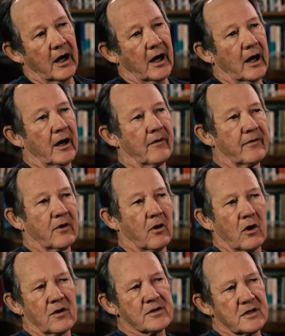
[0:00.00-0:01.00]
are
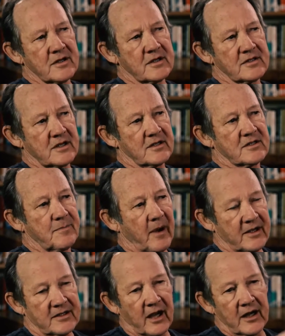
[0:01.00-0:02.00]
all these
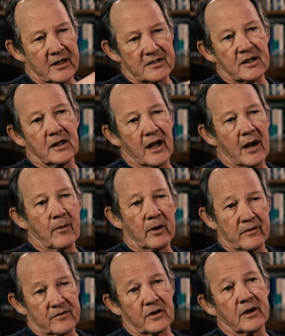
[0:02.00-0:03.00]
spontaneous
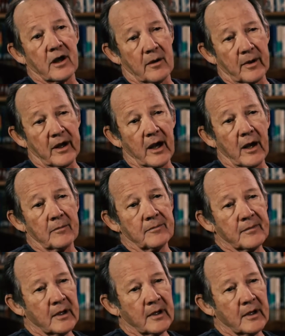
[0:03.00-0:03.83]
collaboratives that are coming up,